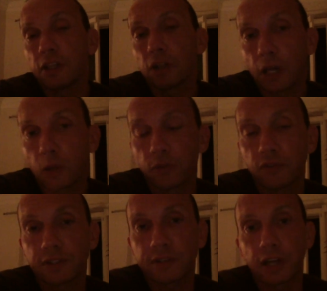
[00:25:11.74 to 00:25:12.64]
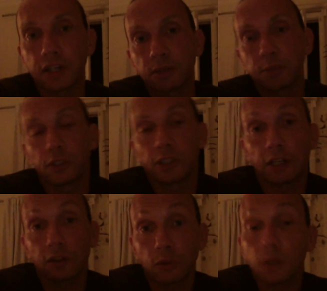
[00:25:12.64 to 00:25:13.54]
like we've decided to put an
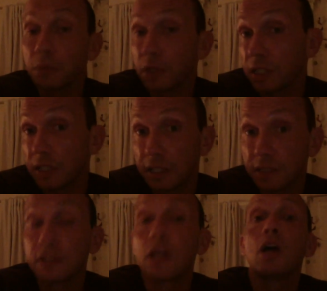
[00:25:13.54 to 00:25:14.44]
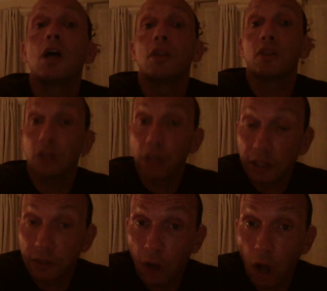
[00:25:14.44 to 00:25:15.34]
end to it, but it is the
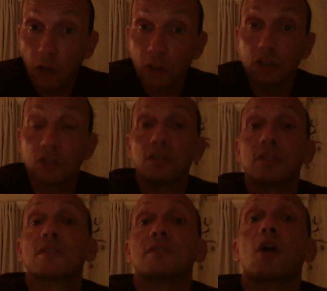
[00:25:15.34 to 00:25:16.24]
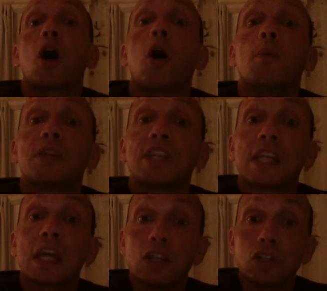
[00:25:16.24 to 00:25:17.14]
collective conscience's
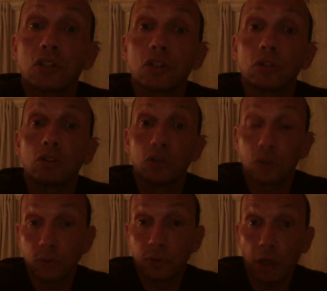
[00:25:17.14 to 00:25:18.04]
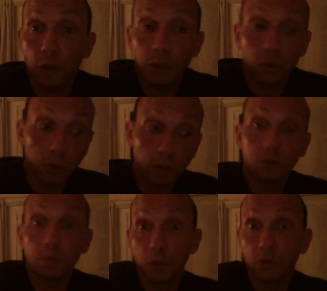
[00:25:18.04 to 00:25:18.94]
obligation to do so in order
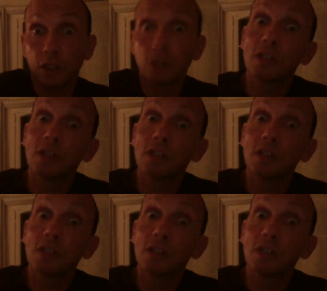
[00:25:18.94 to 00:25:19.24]
to move into the